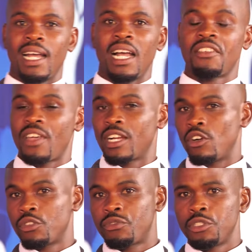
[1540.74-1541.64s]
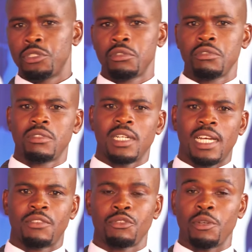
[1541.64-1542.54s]
I thank God for you
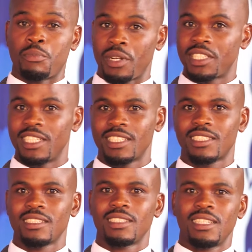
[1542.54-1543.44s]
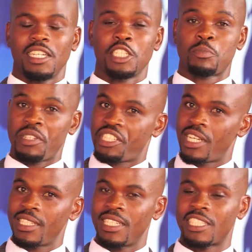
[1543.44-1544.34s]
and for your presence,
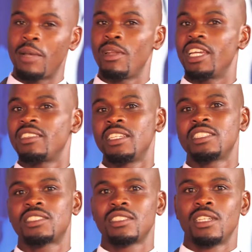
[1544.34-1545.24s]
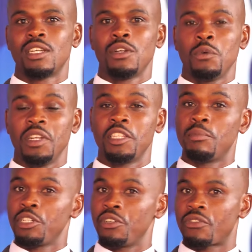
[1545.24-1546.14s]
especially a time like this, when the
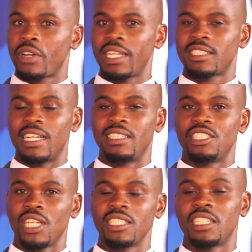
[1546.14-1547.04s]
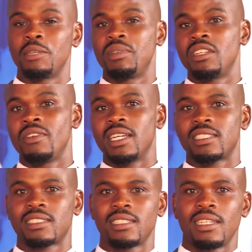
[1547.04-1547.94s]
body of Christ and the church and the
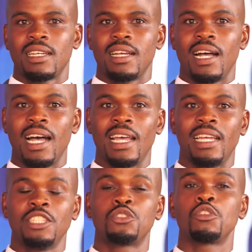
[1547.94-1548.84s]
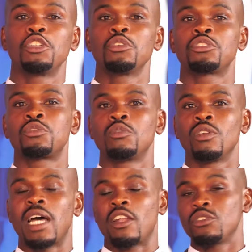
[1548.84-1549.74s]
believers are introduced
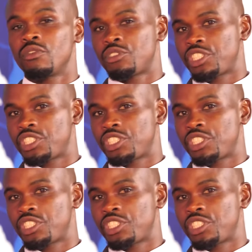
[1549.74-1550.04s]
to a lot of